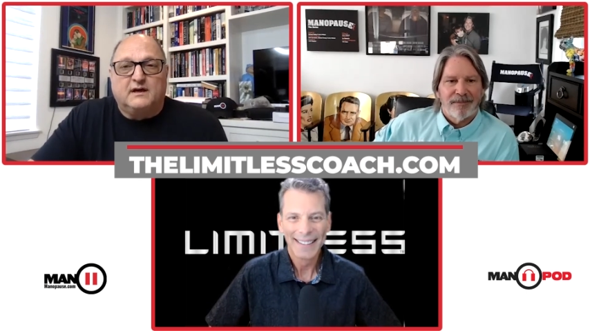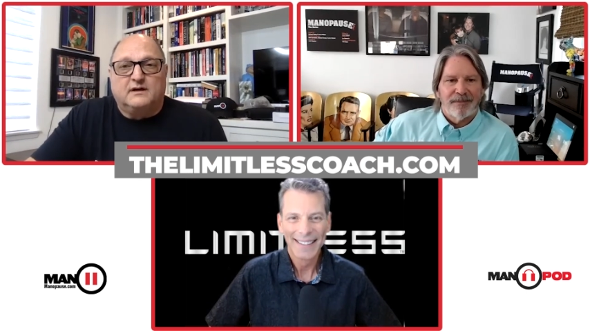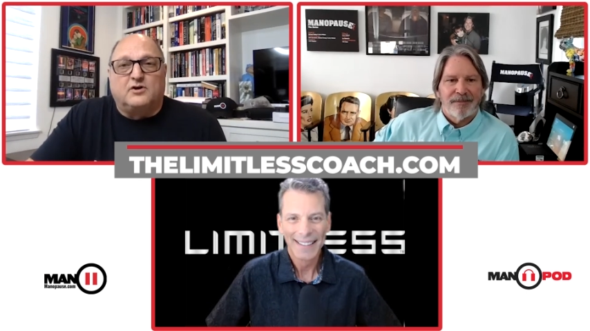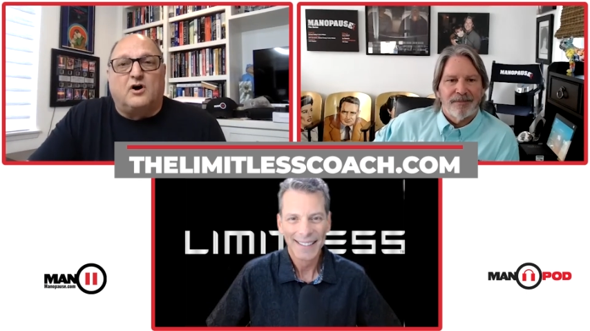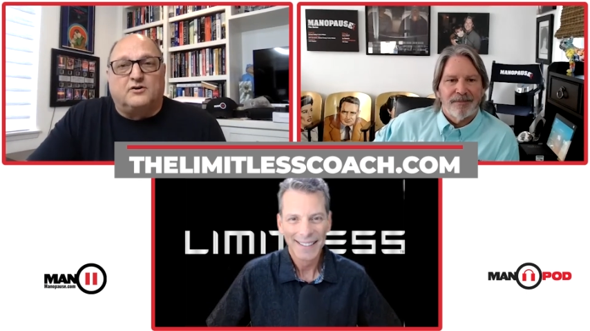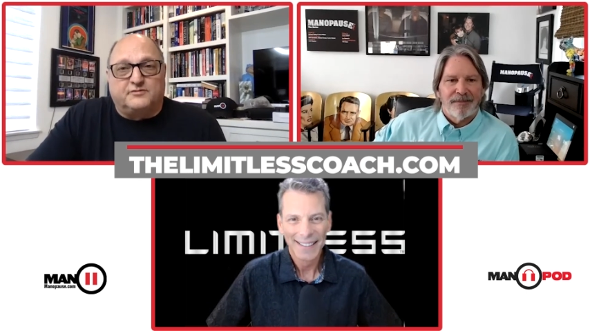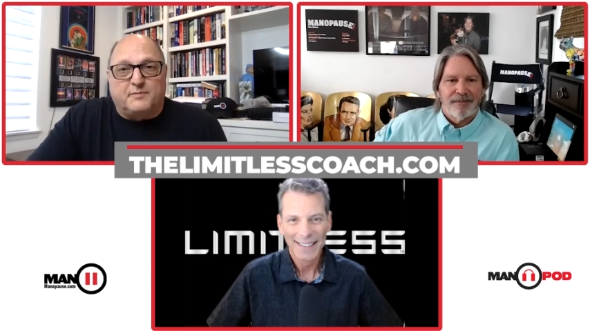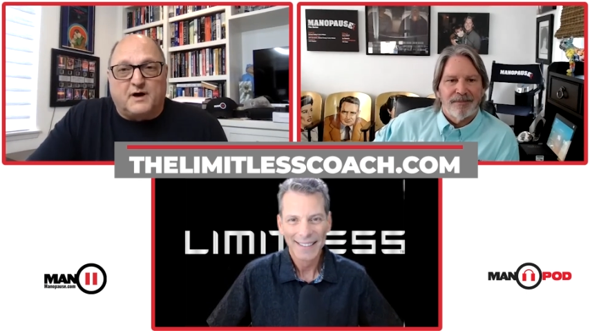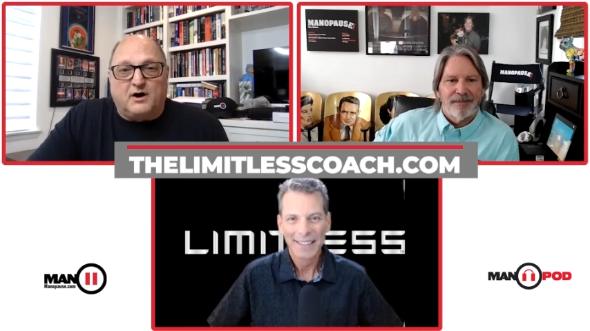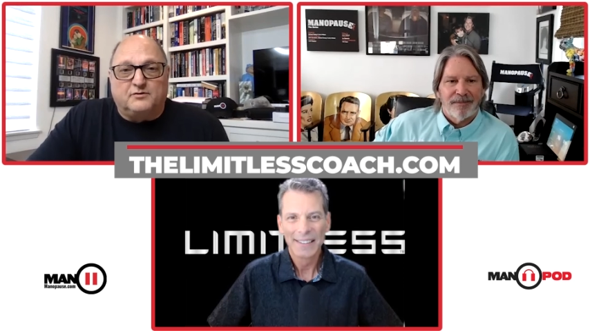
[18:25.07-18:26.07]
Speaker 1: talks
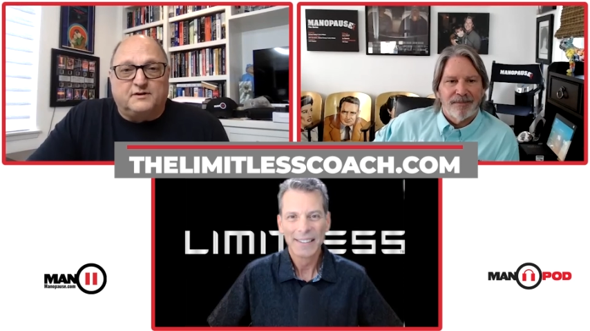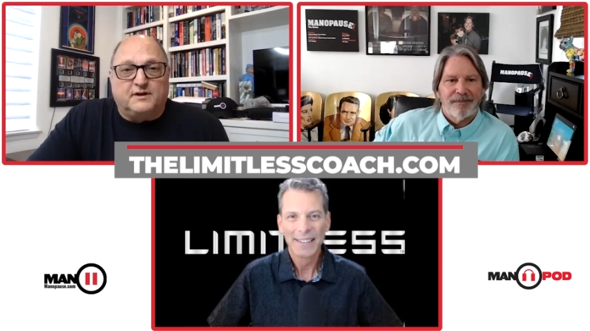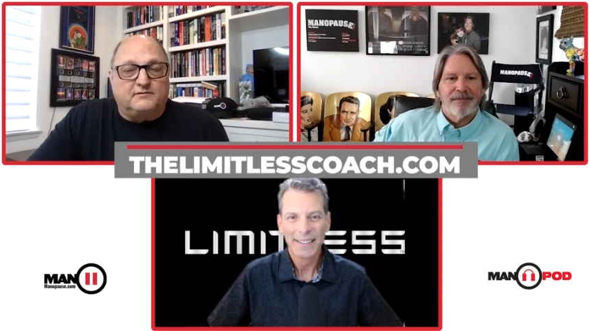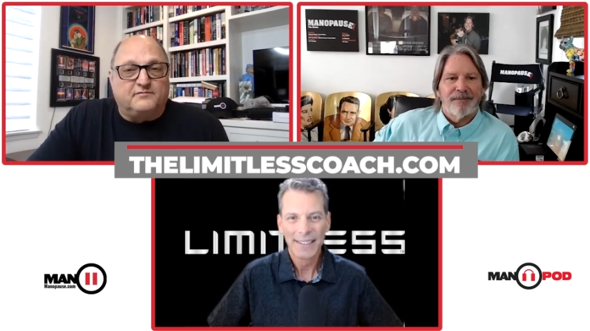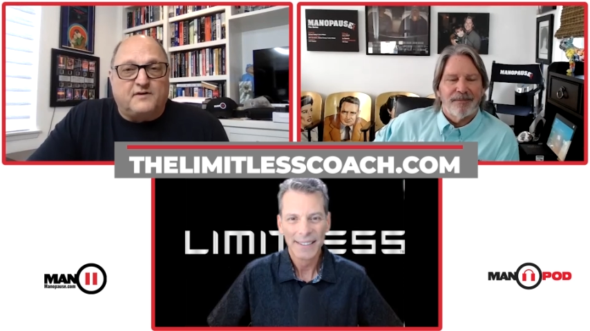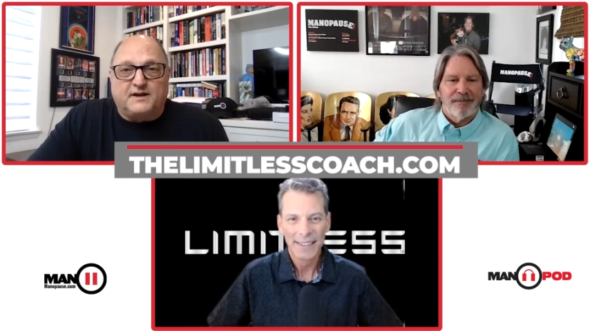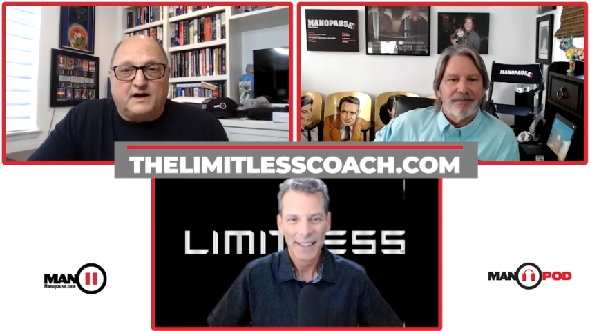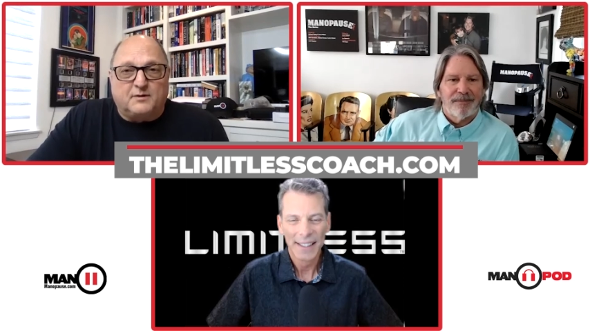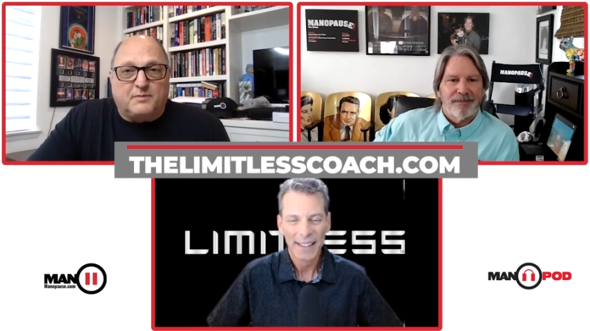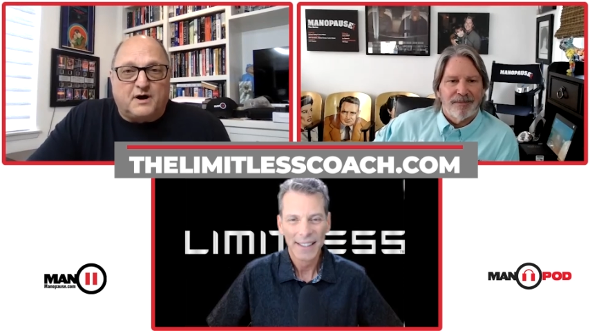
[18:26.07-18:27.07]
about and find out
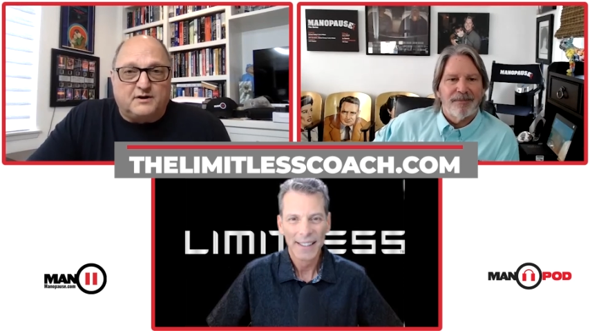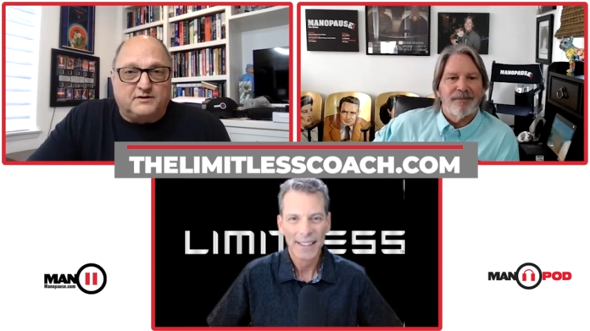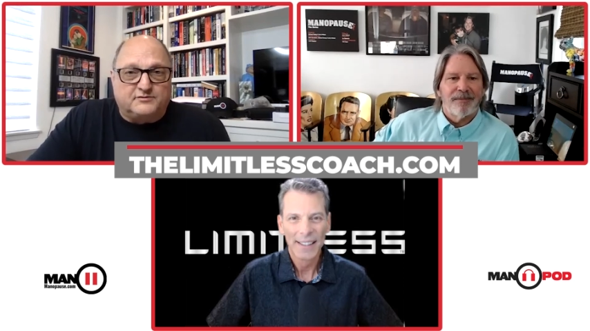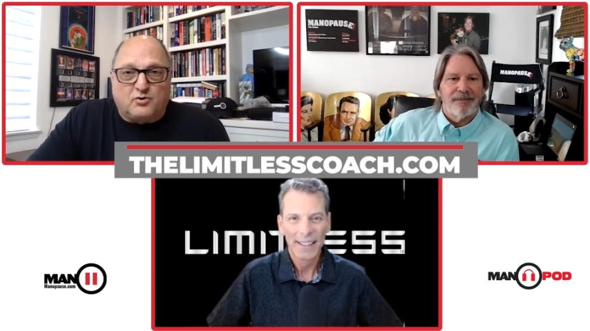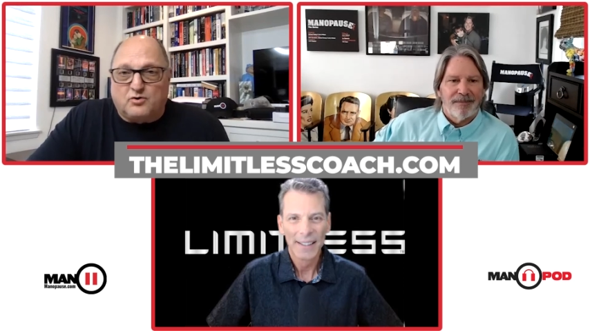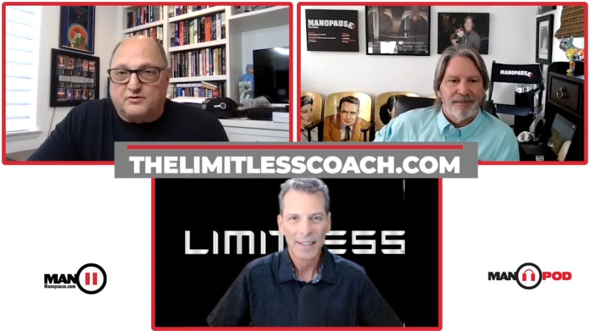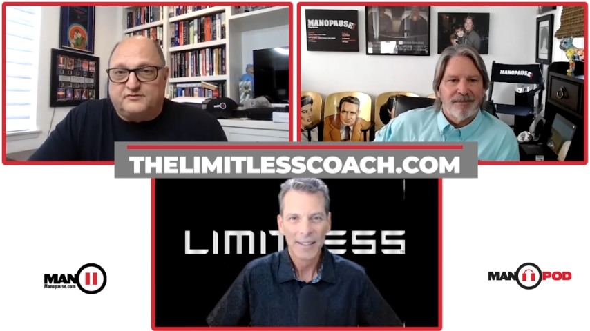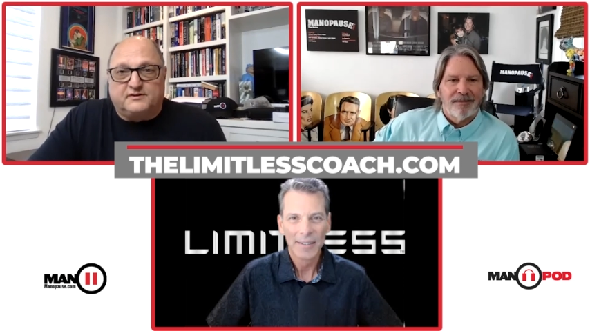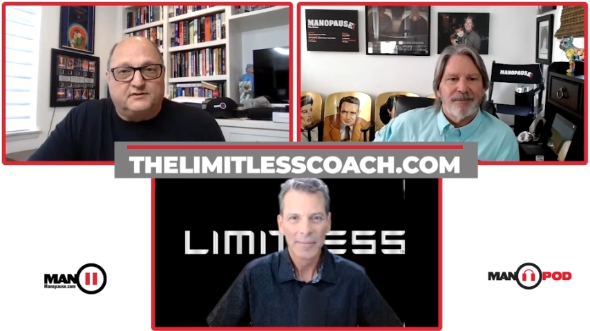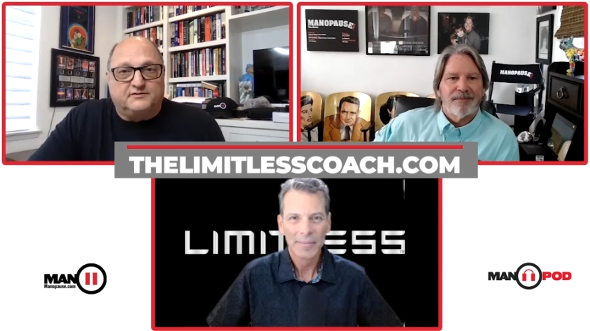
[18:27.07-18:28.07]
about his
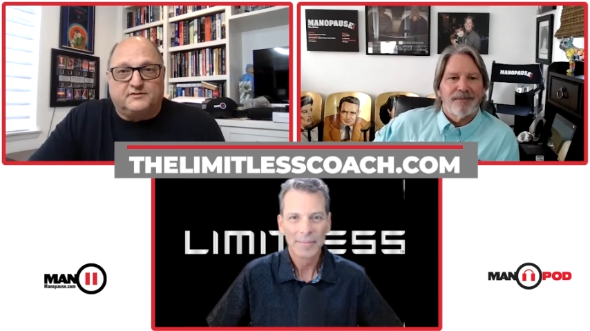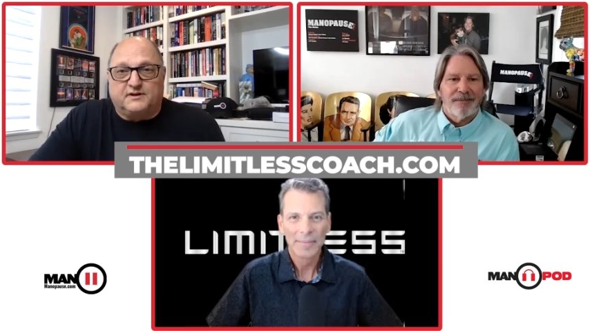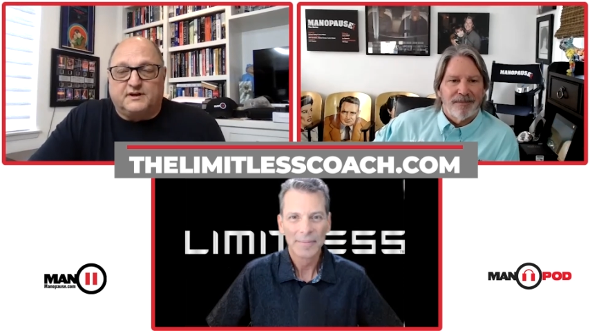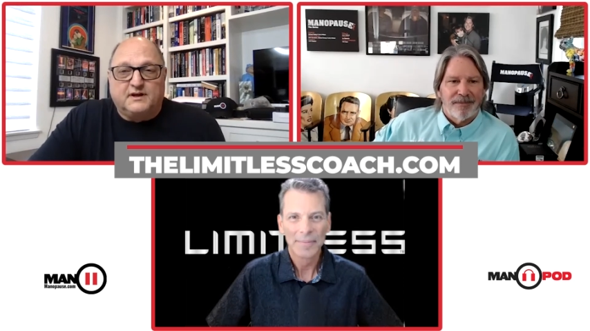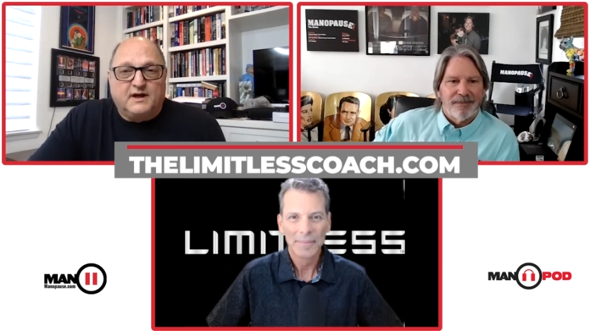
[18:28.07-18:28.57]
courses and